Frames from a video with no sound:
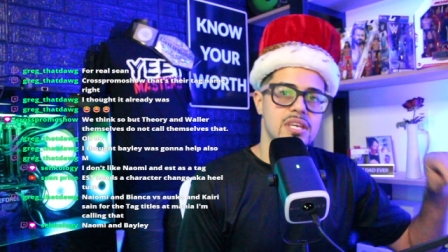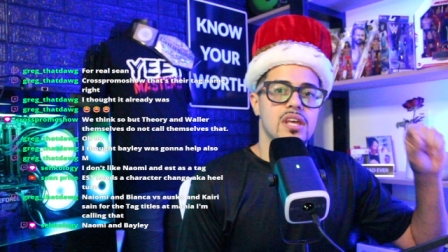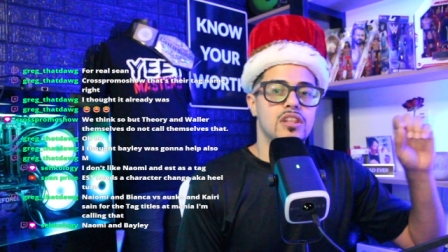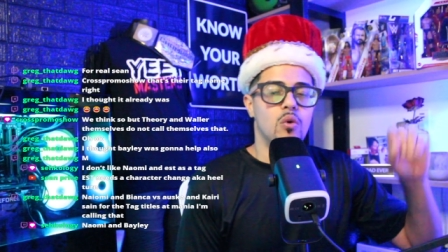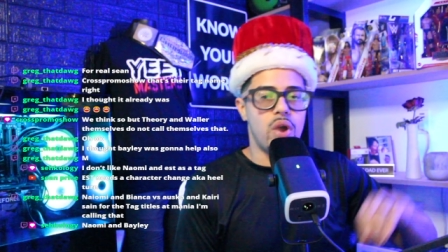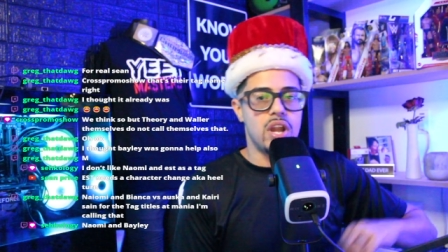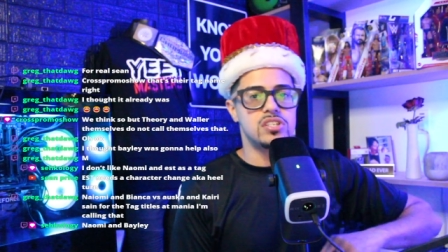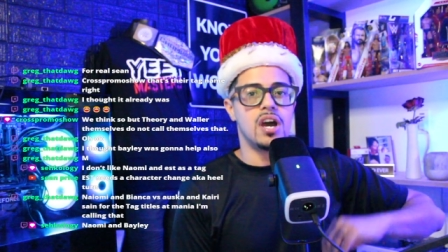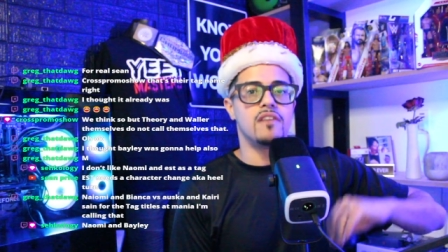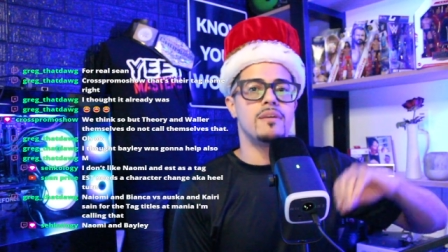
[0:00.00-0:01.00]
the winners
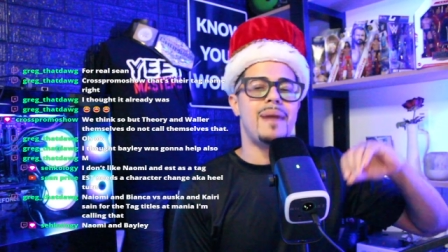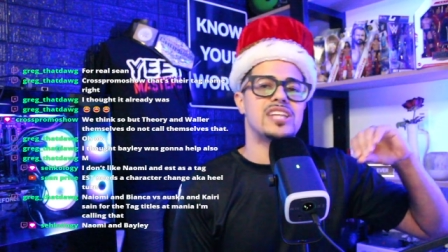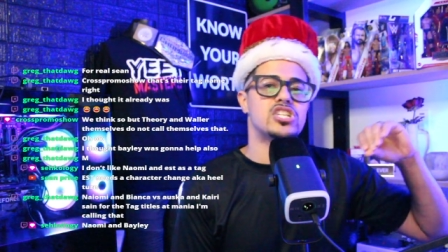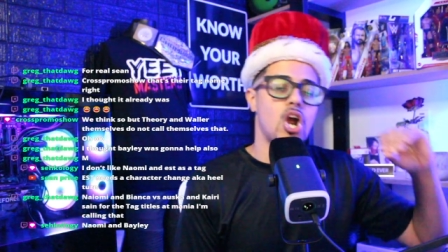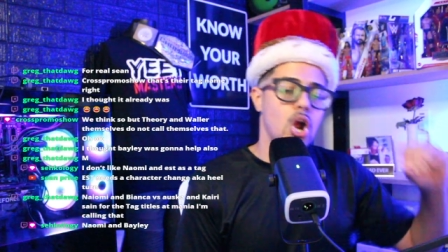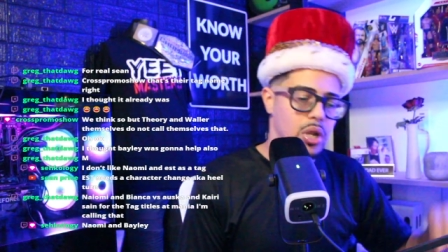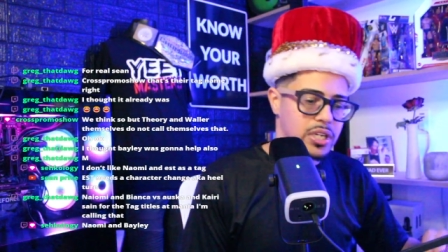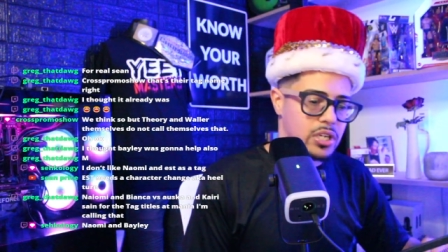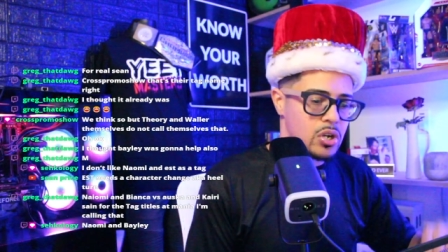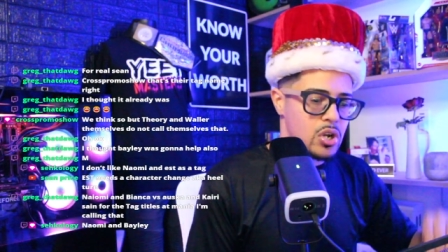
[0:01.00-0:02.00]
of the match
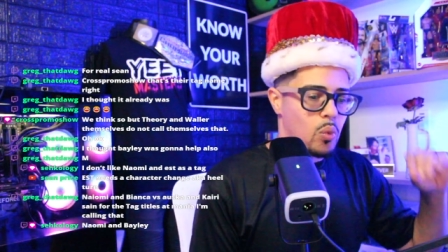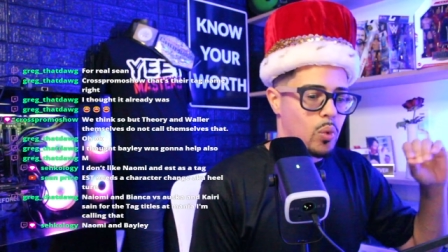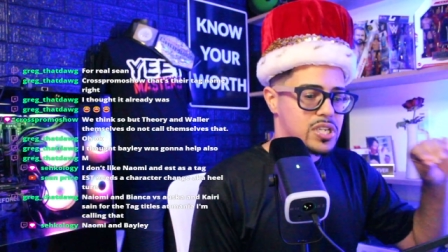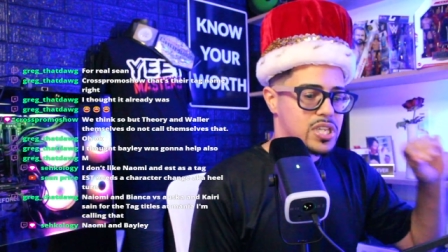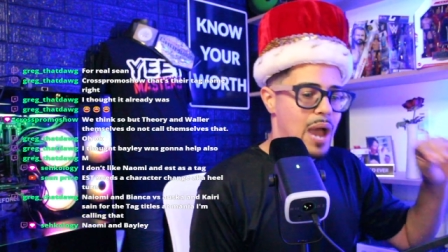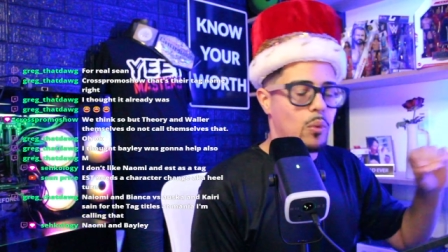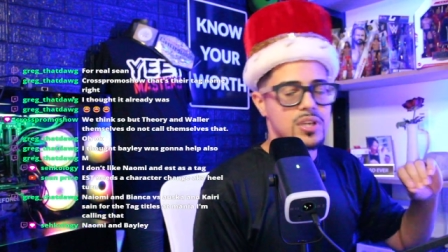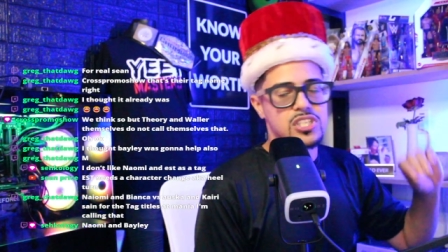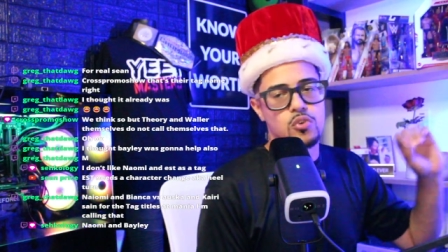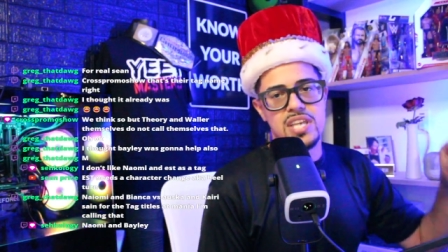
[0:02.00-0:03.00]
earlier, which that was
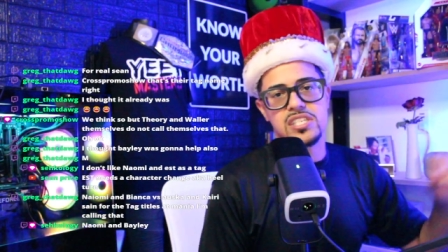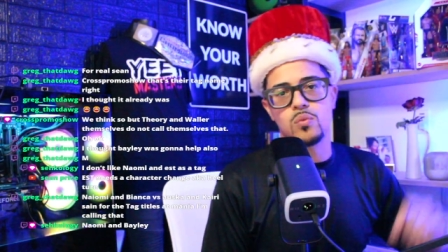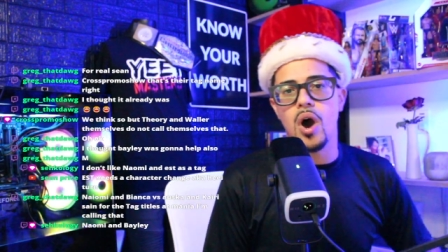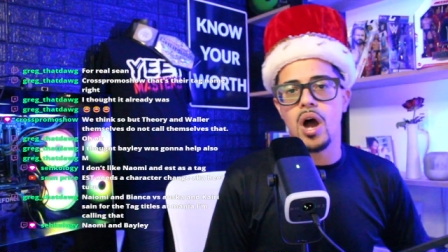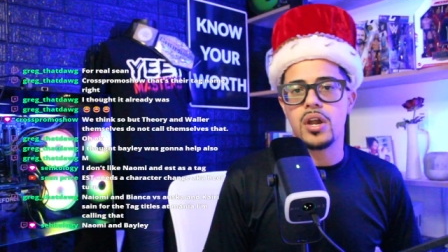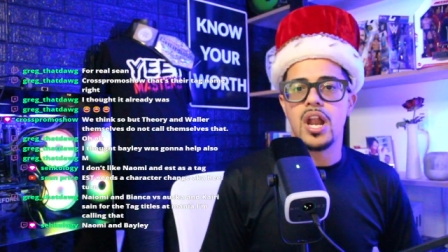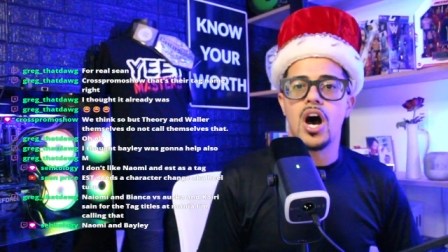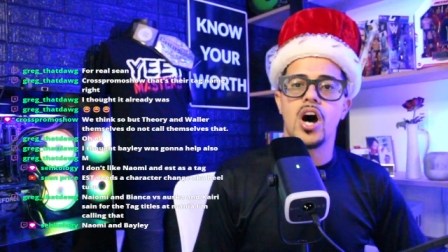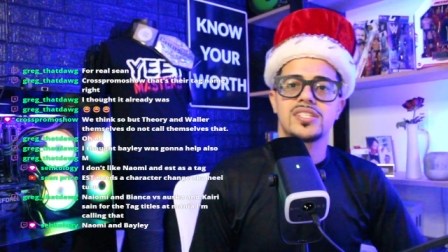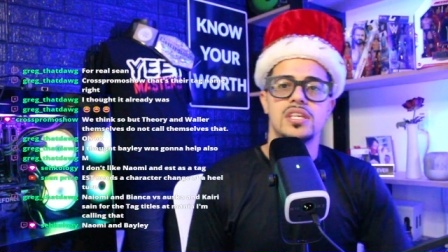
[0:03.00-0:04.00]
Grayson Waller and
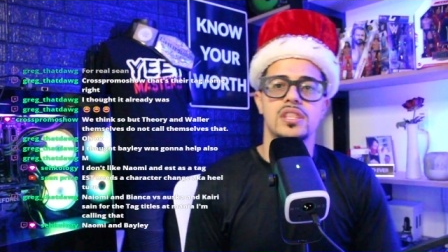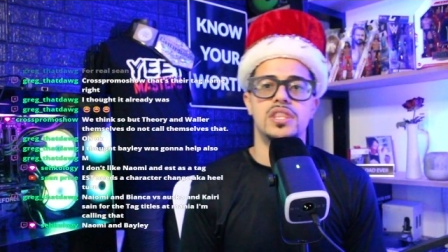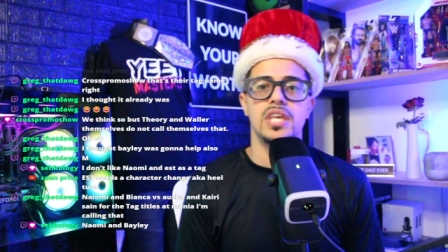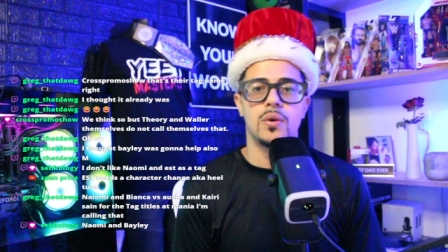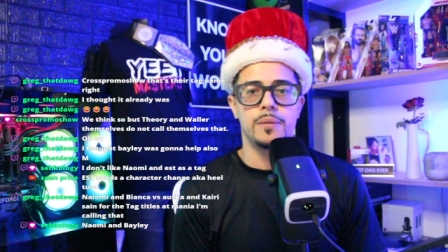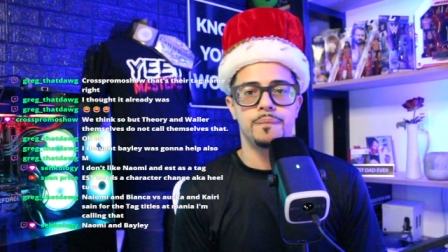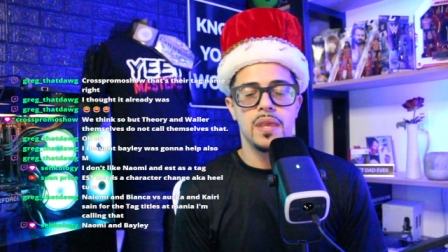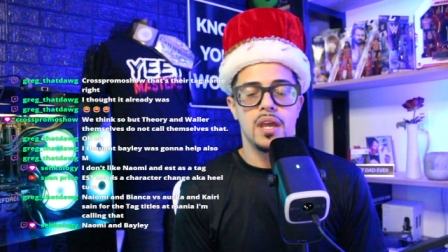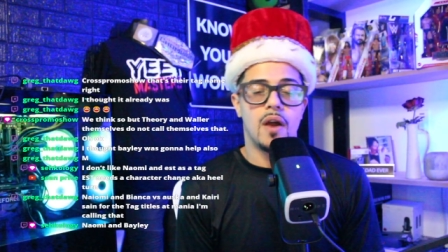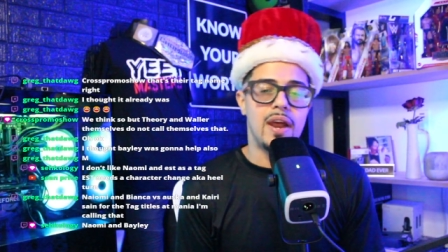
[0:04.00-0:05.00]
Austin Theory.
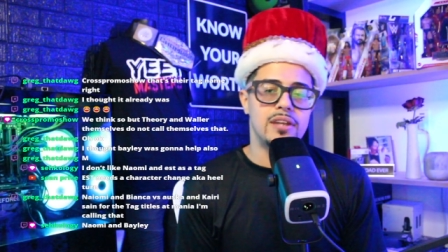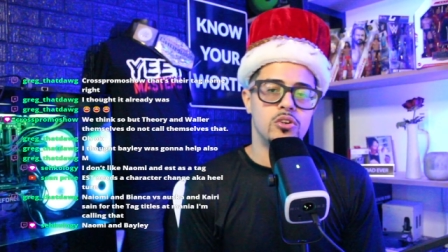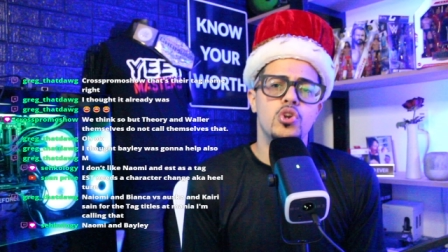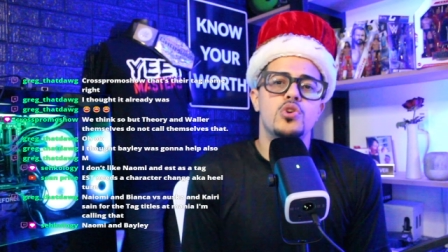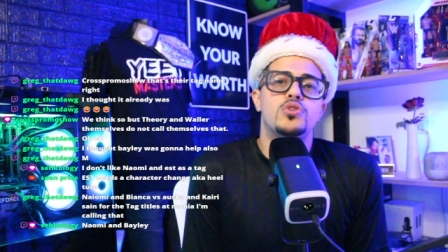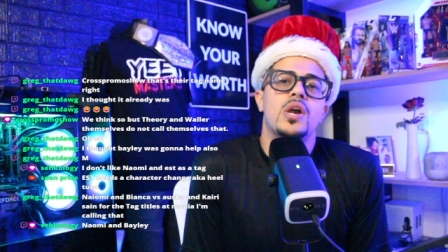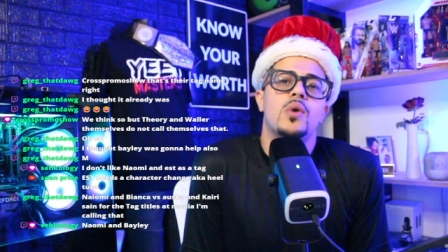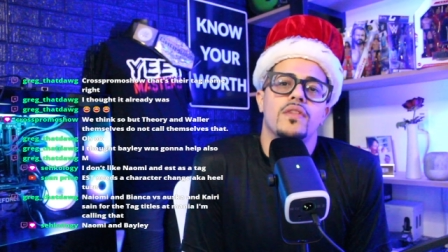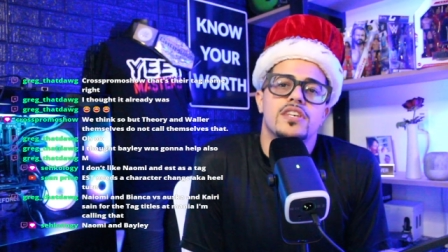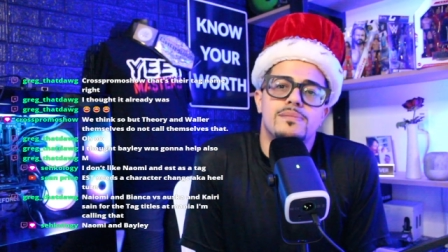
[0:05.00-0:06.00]
All right. Who do you think won
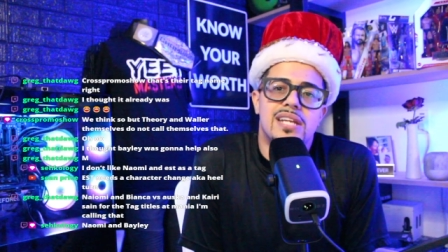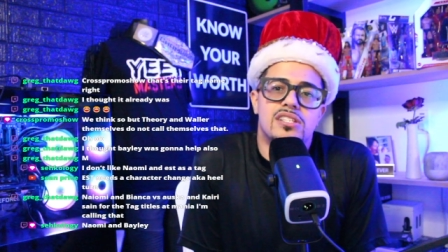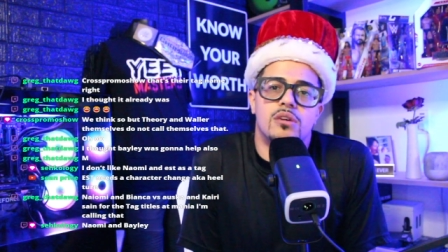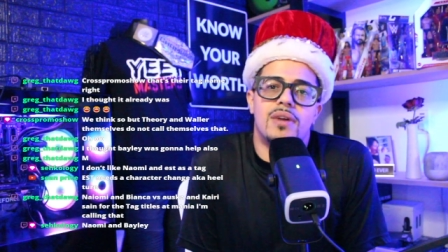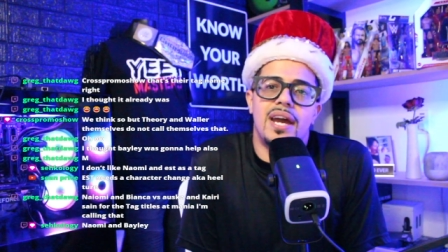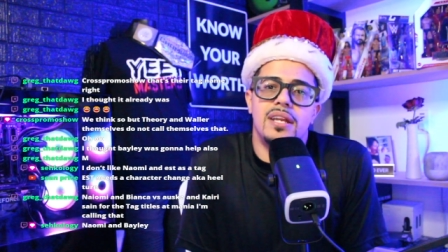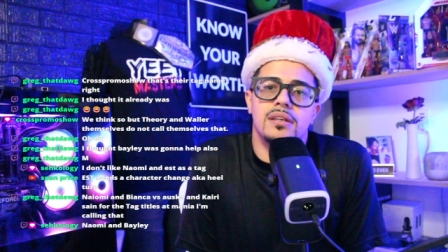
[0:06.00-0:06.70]
this match, though, right?